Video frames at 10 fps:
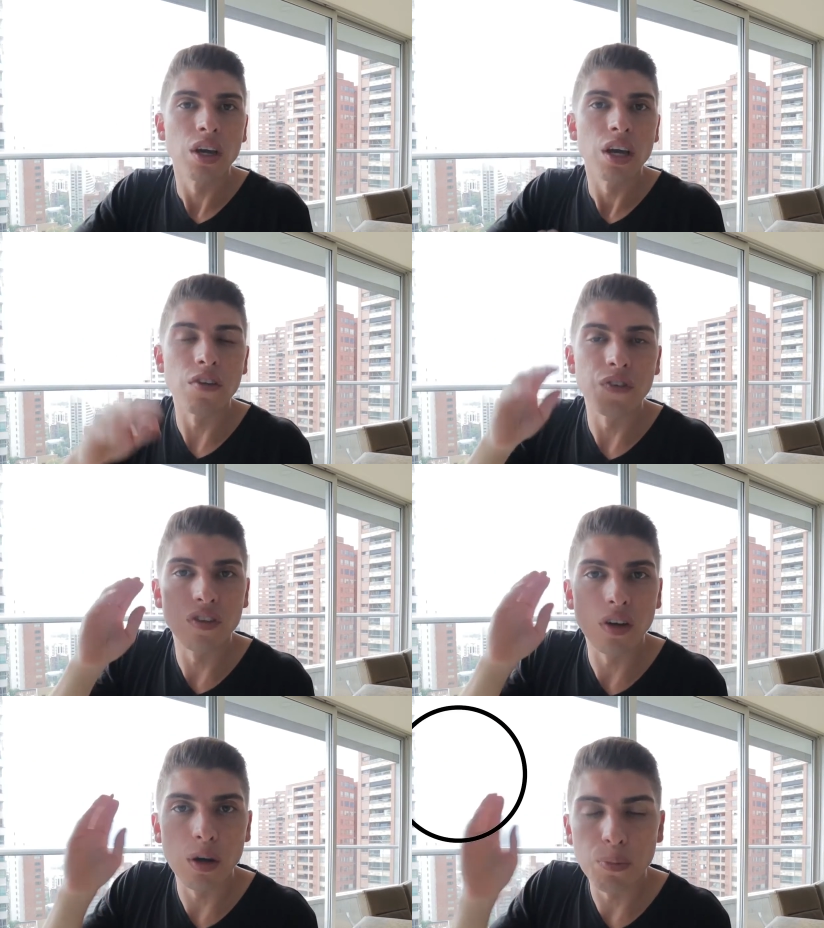If it's
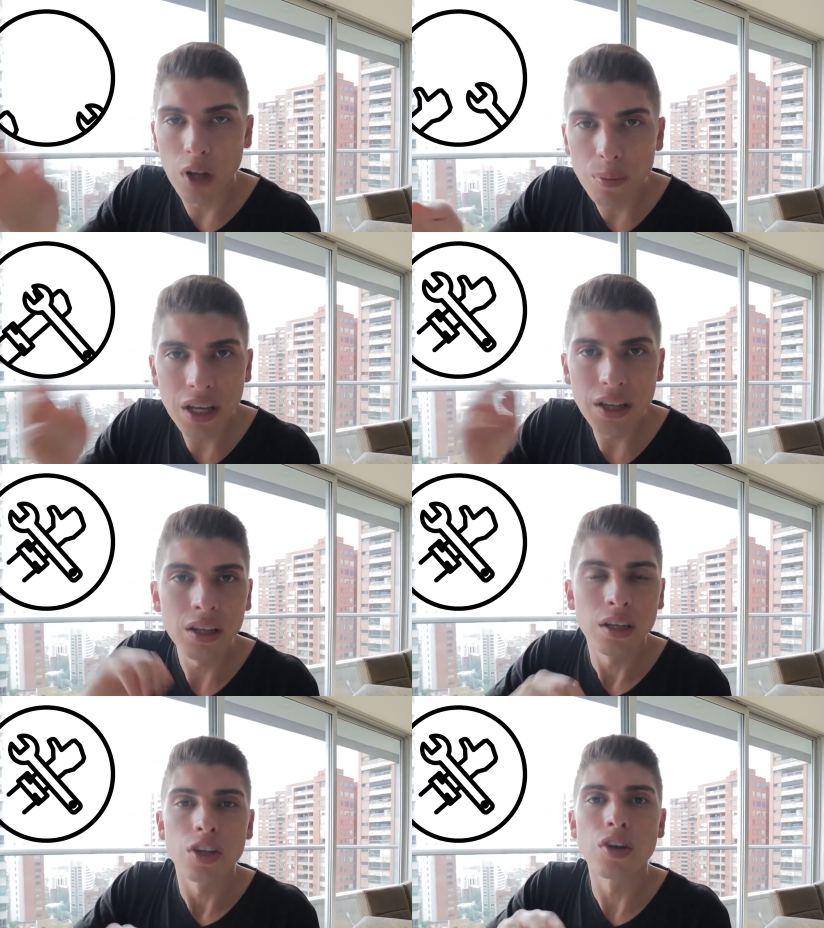plumbing,
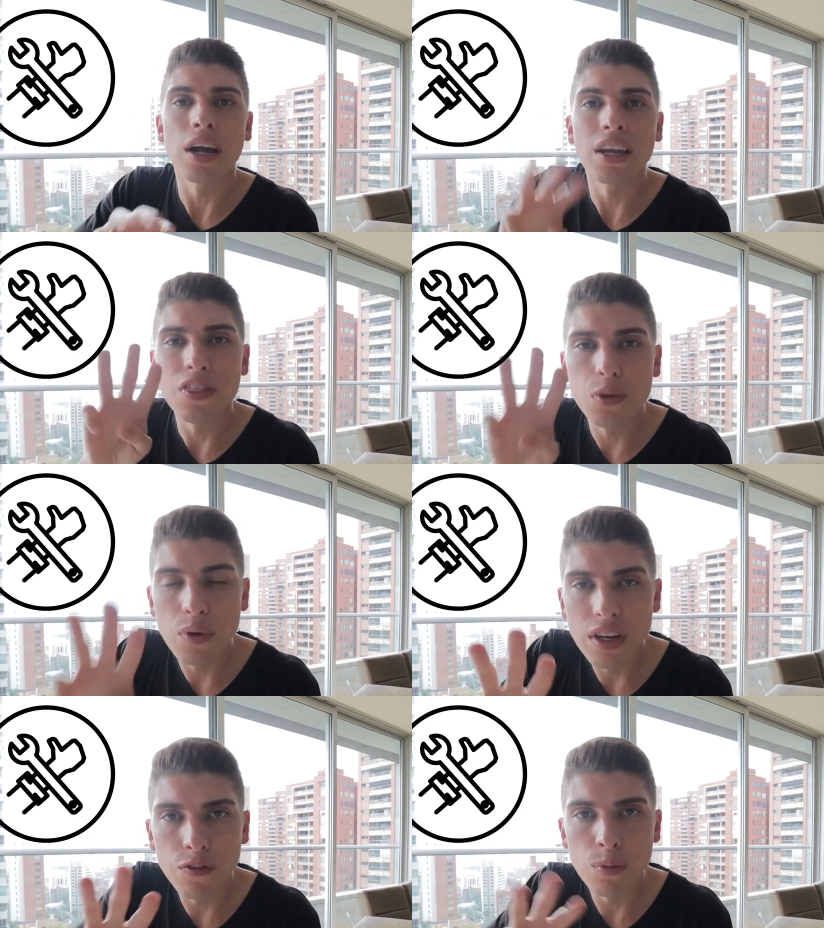you gotta get
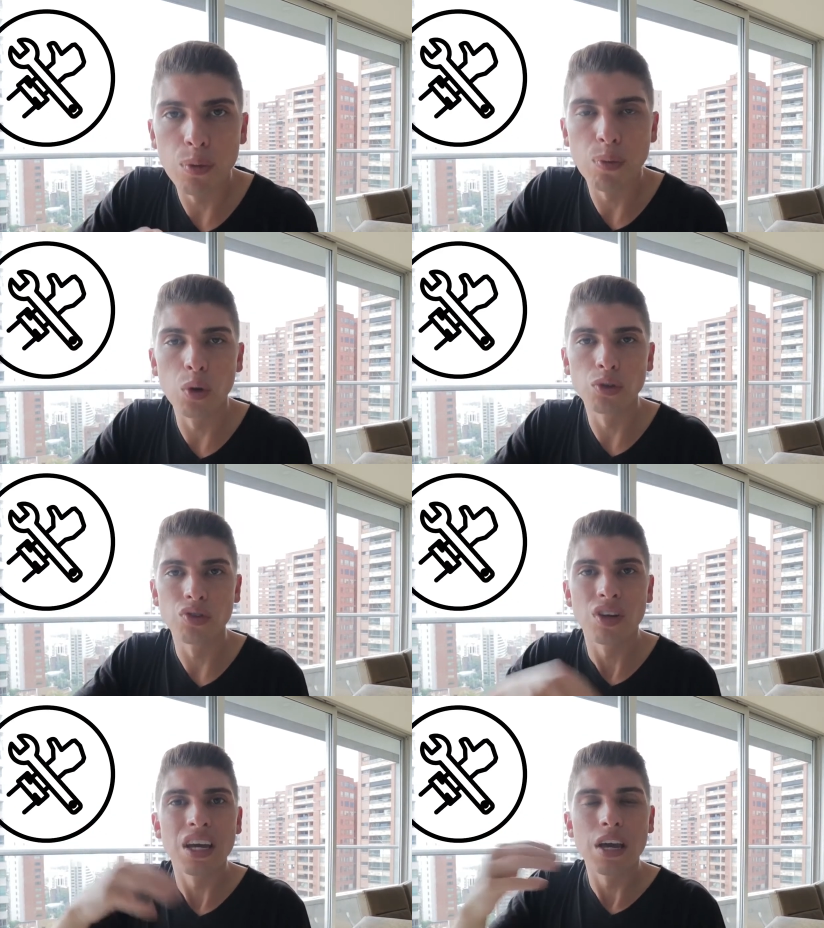3 different proposals.